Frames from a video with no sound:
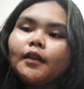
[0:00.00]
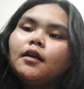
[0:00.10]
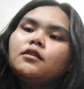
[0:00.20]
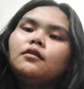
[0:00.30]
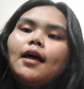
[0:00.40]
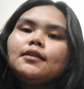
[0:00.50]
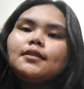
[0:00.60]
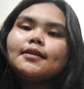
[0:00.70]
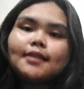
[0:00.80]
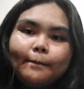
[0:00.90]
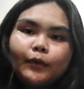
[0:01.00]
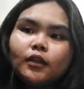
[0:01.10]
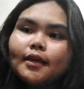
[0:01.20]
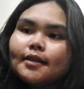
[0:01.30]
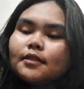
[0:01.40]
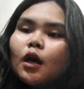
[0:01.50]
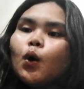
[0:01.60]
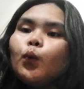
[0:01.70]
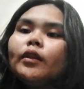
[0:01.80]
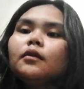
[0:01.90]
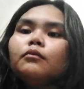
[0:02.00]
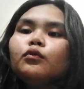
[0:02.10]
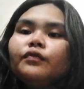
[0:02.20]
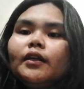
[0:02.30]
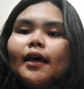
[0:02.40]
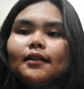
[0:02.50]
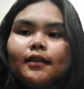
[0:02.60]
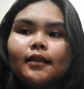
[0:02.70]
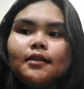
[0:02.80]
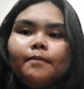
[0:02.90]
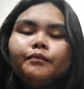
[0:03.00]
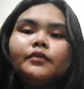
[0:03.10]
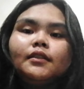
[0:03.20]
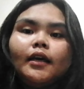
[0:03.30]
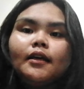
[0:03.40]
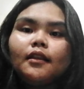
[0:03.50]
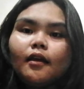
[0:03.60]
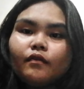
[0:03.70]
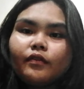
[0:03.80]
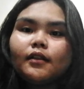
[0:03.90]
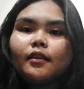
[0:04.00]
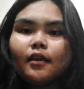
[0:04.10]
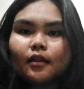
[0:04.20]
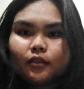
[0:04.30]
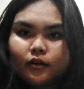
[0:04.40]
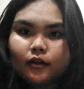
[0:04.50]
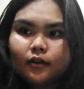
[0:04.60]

So last example is when the movie ended, they left theater.